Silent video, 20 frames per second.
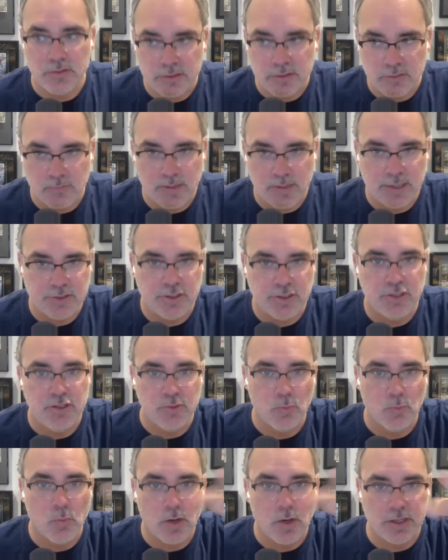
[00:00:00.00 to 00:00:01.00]
the direction
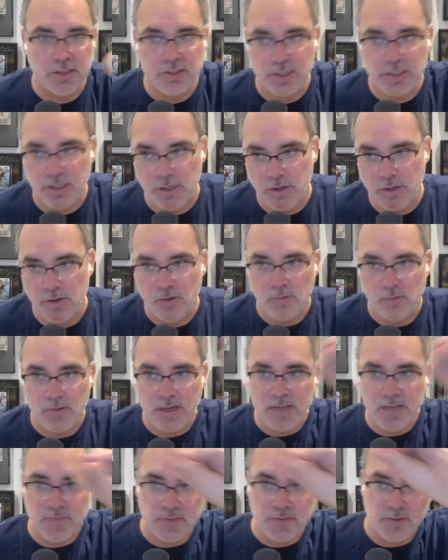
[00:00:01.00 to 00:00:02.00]
you wanted to go
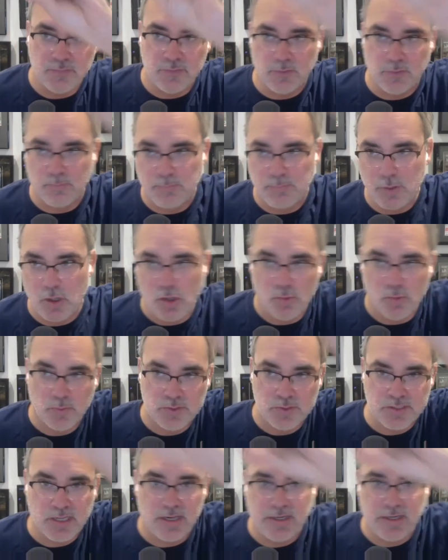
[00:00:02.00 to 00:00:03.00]
even if your ball
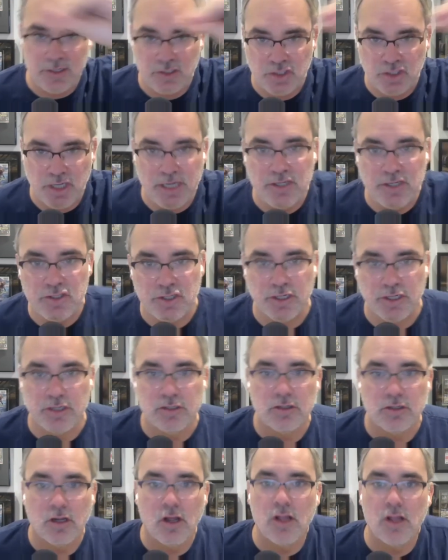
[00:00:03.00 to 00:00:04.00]
was kind of changing
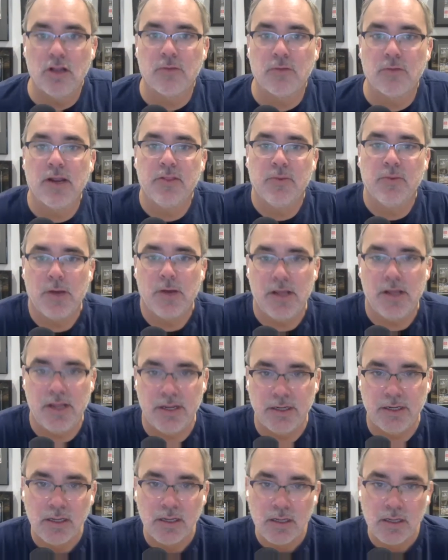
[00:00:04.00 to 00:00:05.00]
all around the way